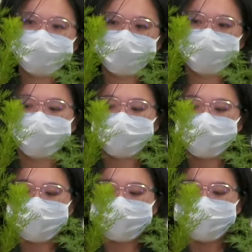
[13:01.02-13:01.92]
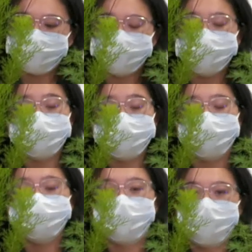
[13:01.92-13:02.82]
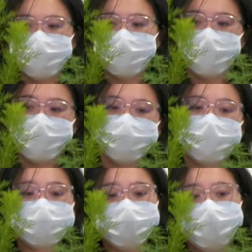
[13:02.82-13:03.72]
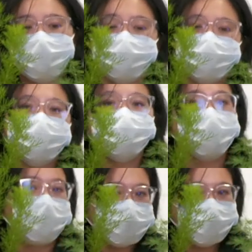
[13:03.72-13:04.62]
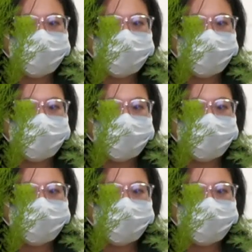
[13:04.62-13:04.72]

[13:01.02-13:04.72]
say you get to see the flower of either one of these plants,